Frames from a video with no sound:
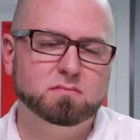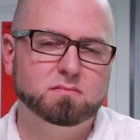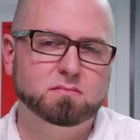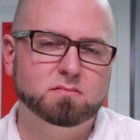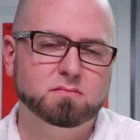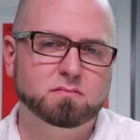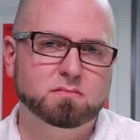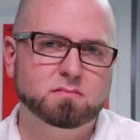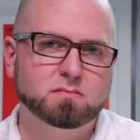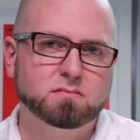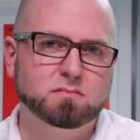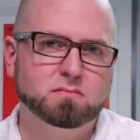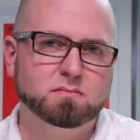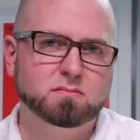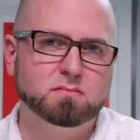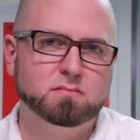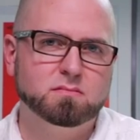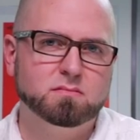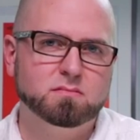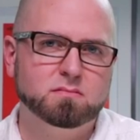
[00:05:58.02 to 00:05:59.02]

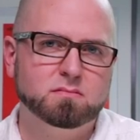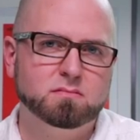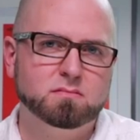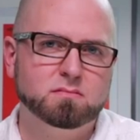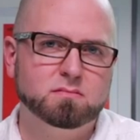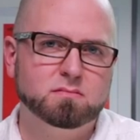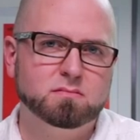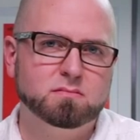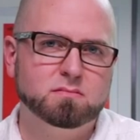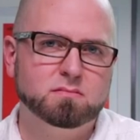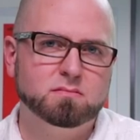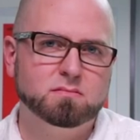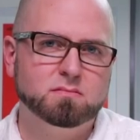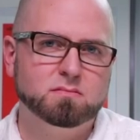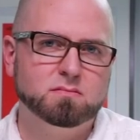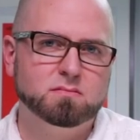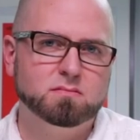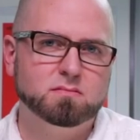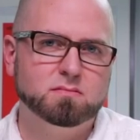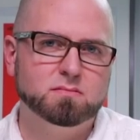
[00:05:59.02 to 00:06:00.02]

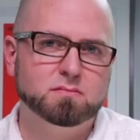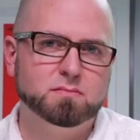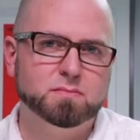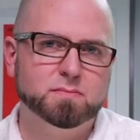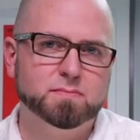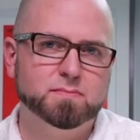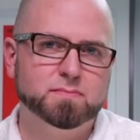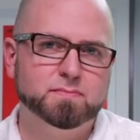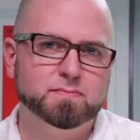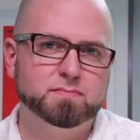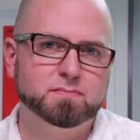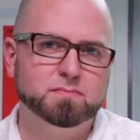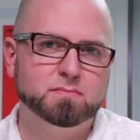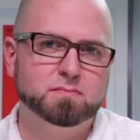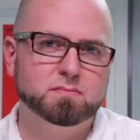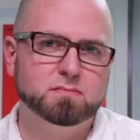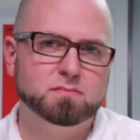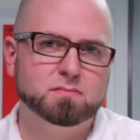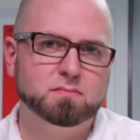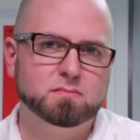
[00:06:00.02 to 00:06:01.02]

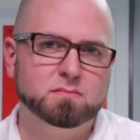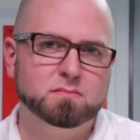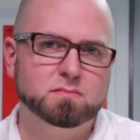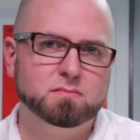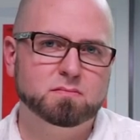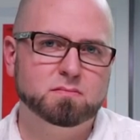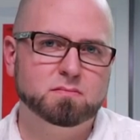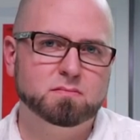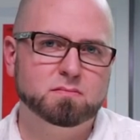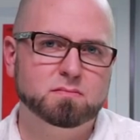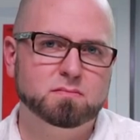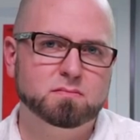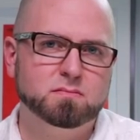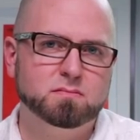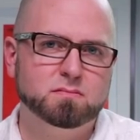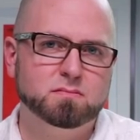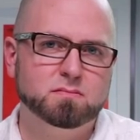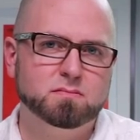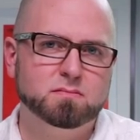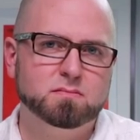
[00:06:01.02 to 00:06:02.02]
The person shown says nothing.